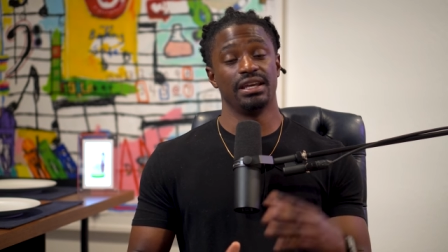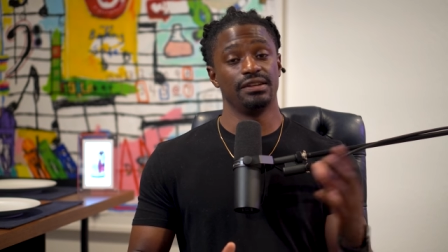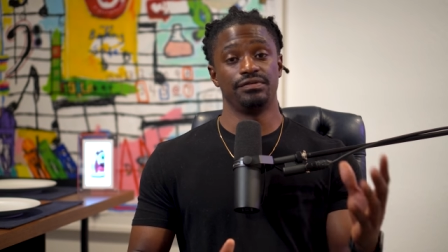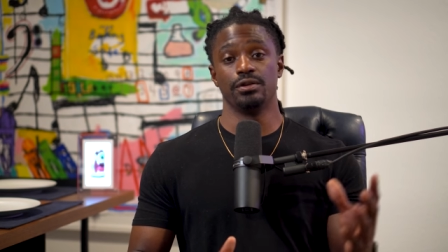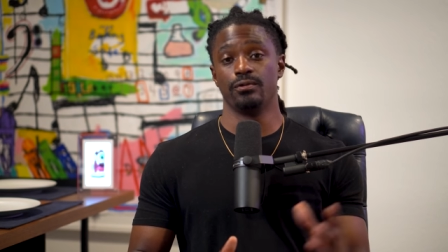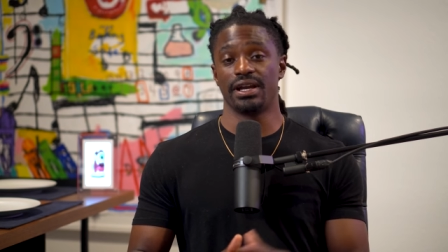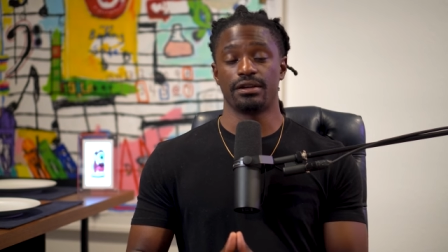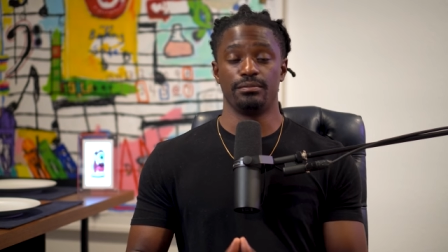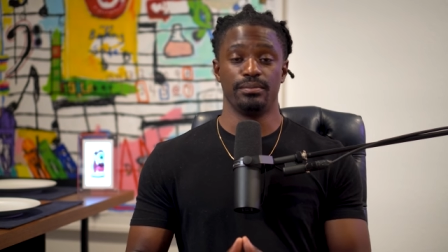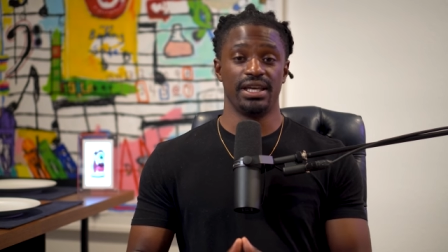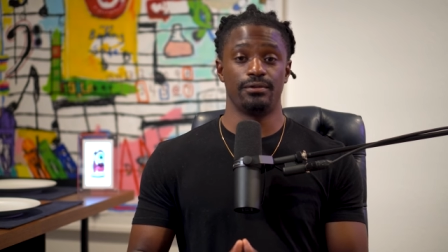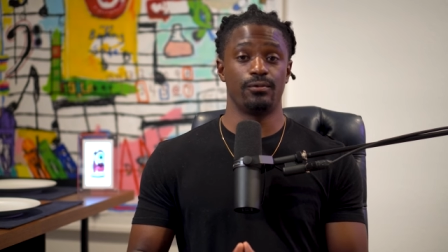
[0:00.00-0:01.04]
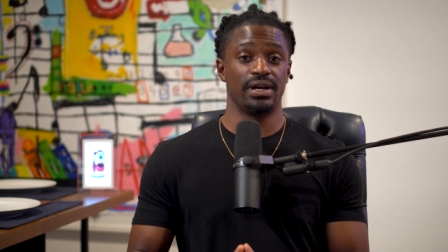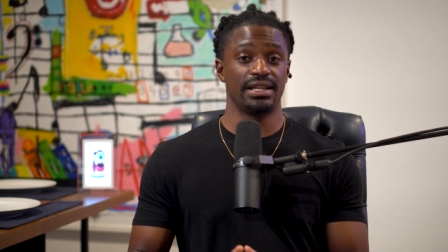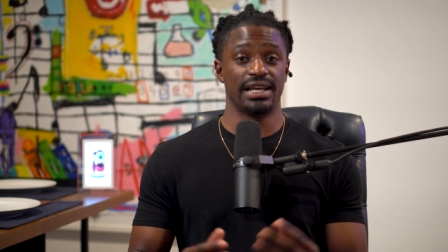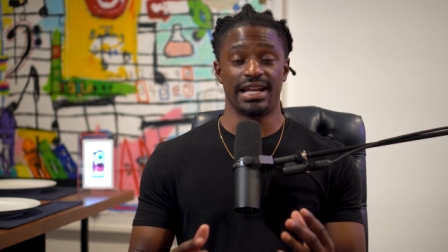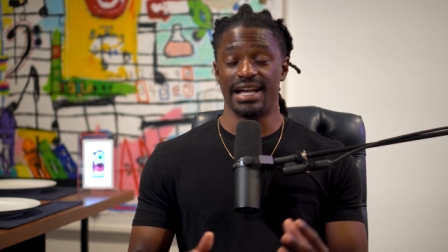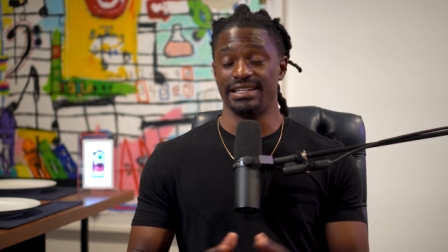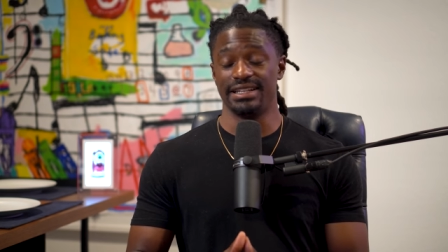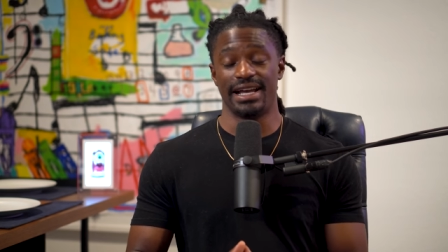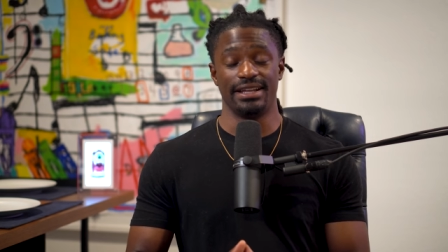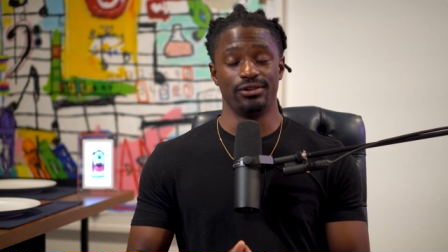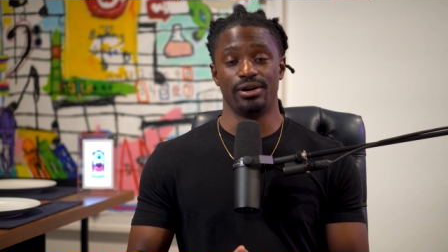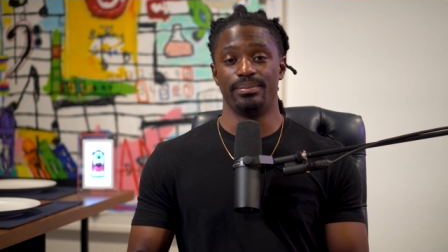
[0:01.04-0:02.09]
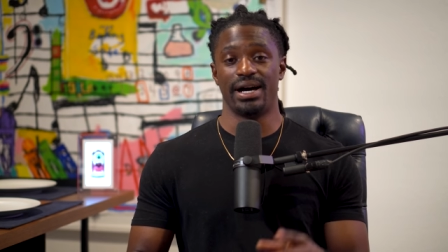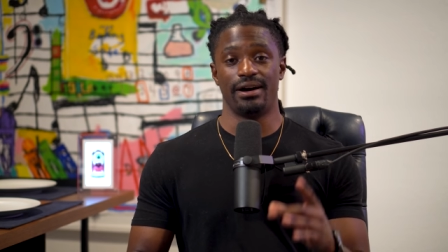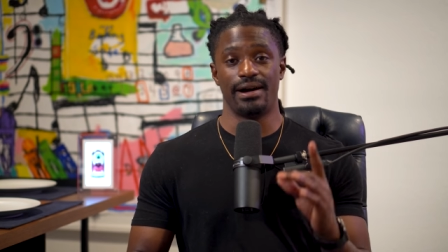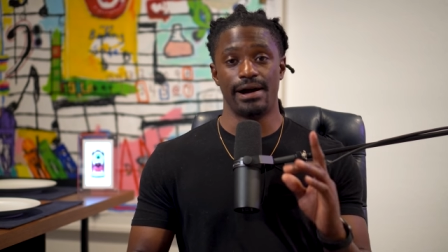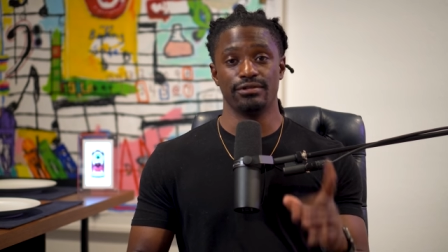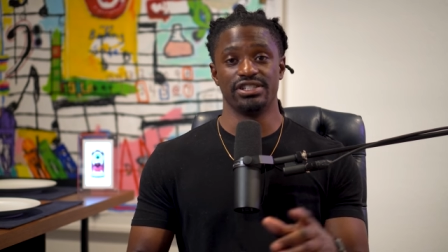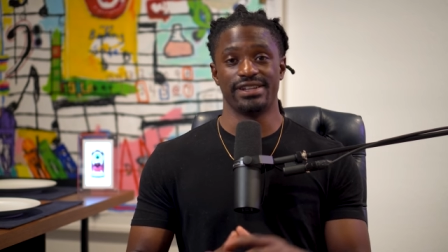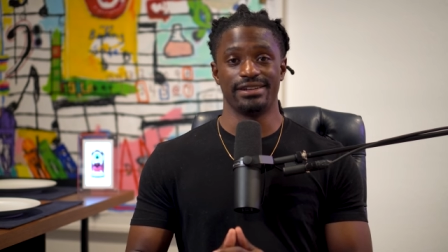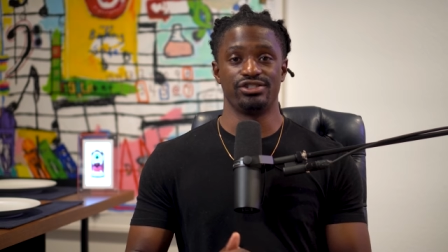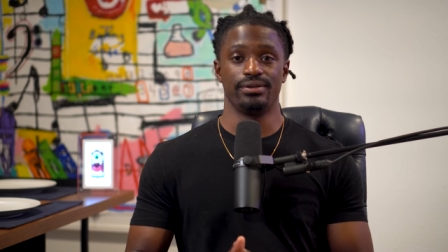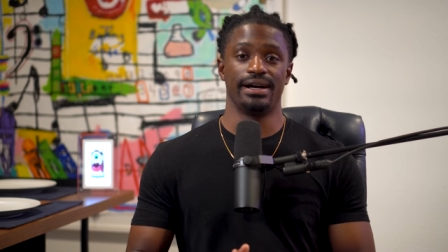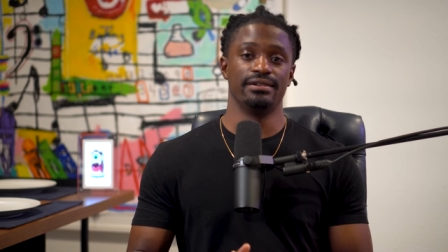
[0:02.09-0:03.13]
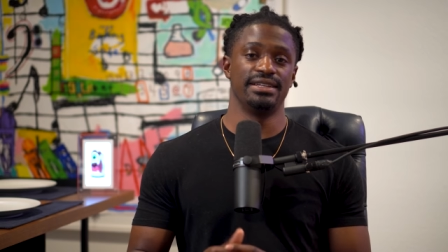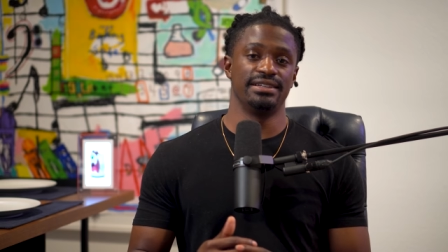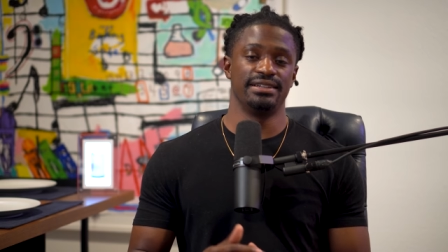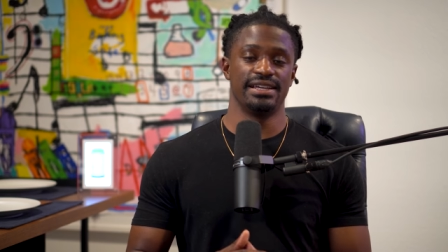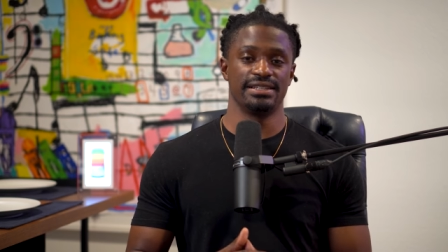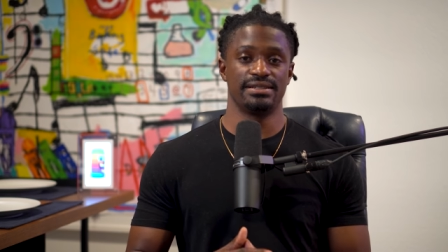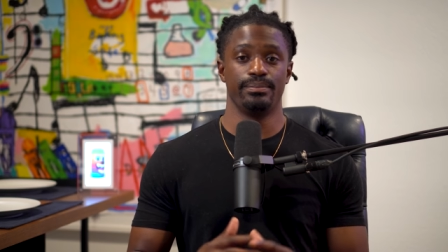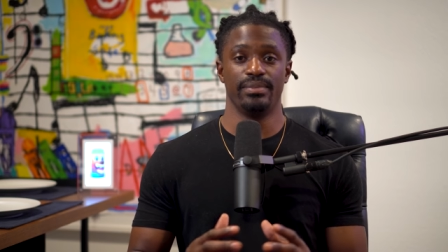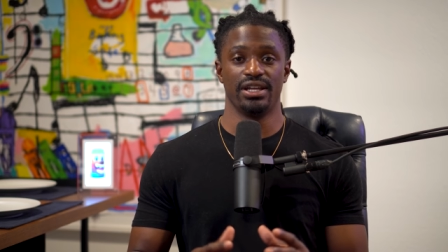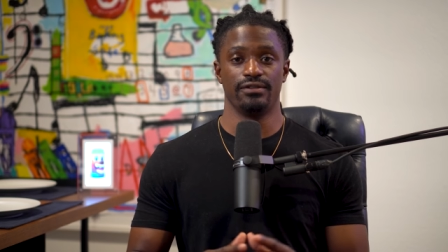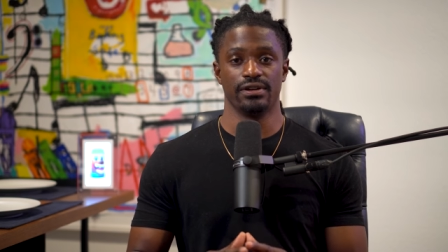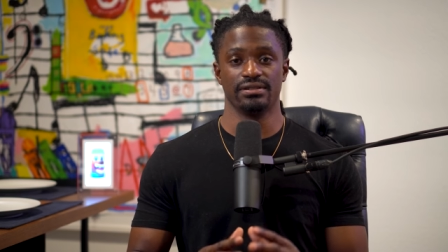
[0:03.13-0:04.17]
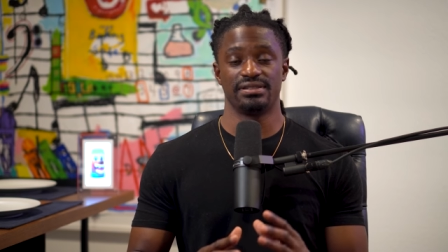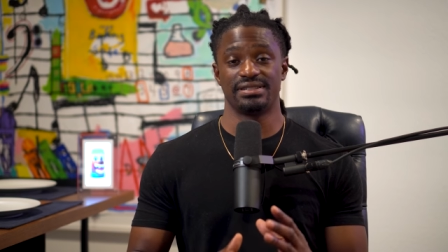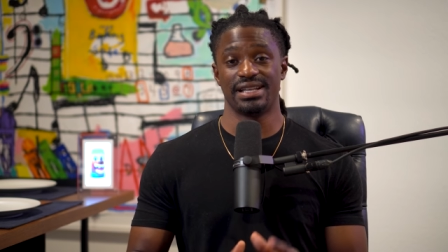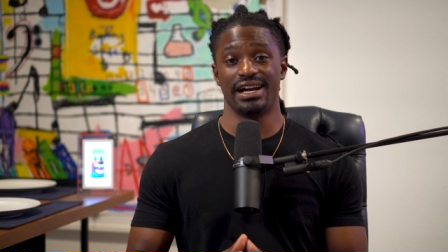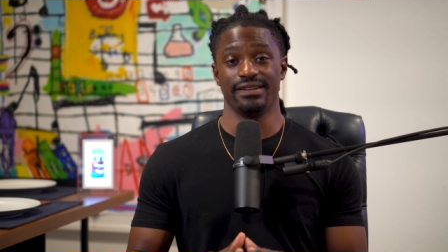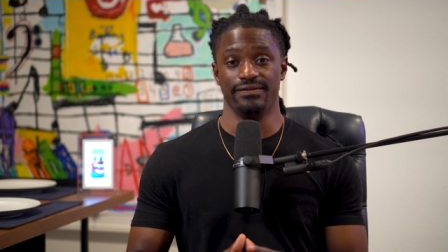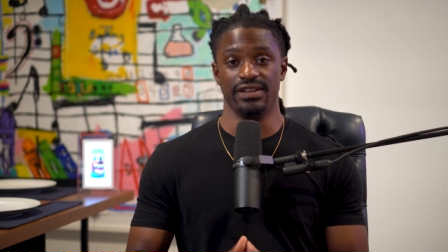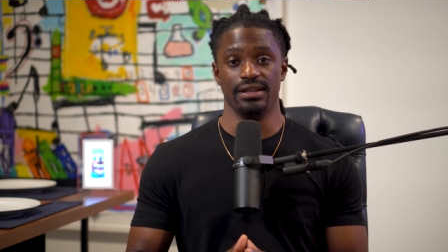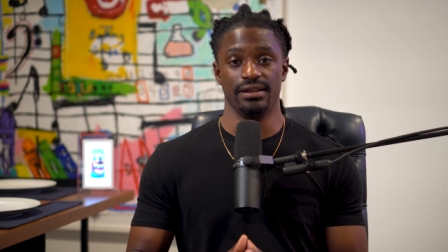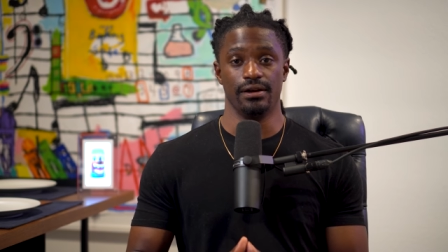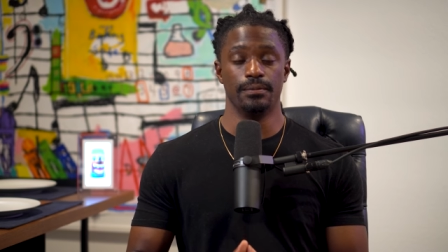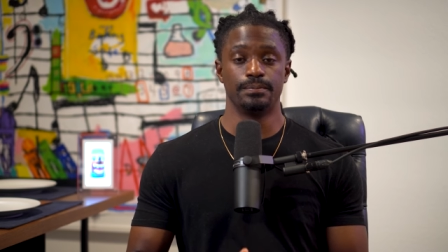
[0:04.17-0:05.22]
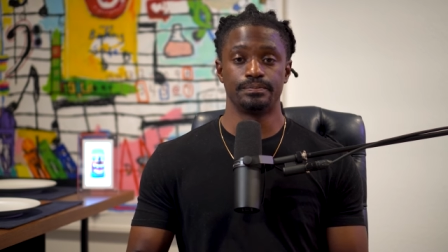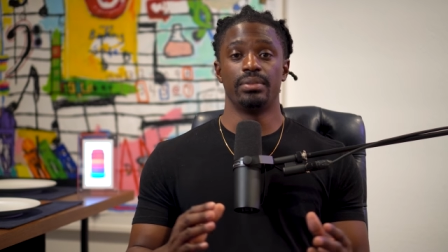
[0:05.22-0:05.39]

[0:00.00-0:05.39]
and if you recommend one that I did not know about, I will shout you out in the next metaverse stock video.